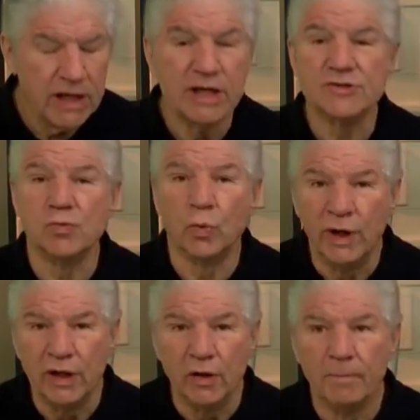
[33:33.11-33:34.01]
It's
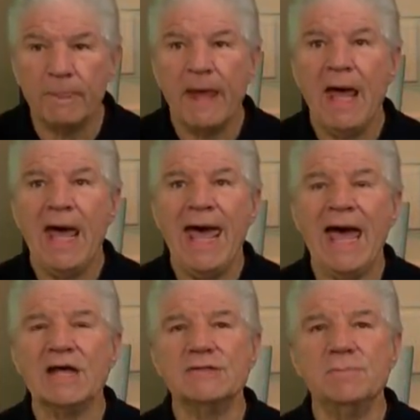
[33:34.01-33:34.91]
real.
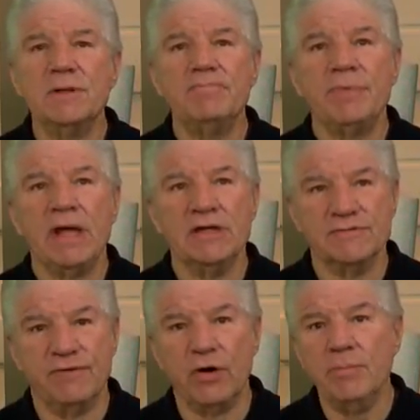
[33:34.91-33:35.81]
Asthma
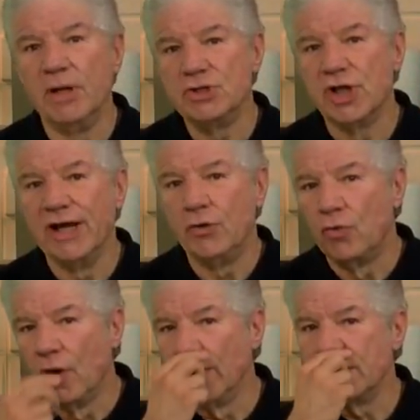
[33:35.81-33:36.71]
is very much like
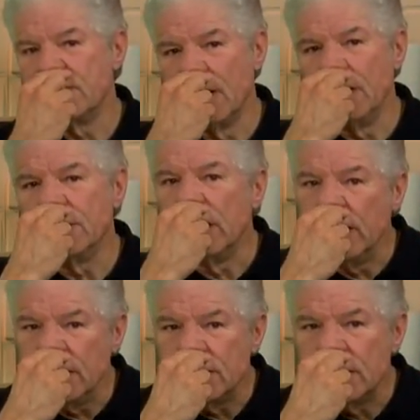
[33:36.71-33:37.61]
chronic
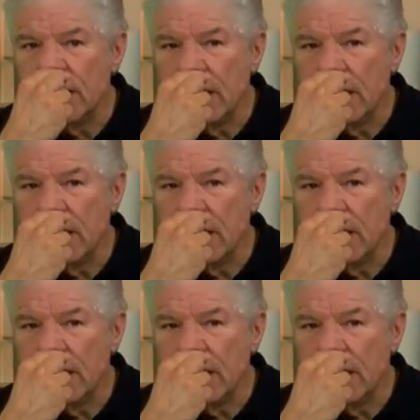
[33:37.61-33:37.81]
sinusitis.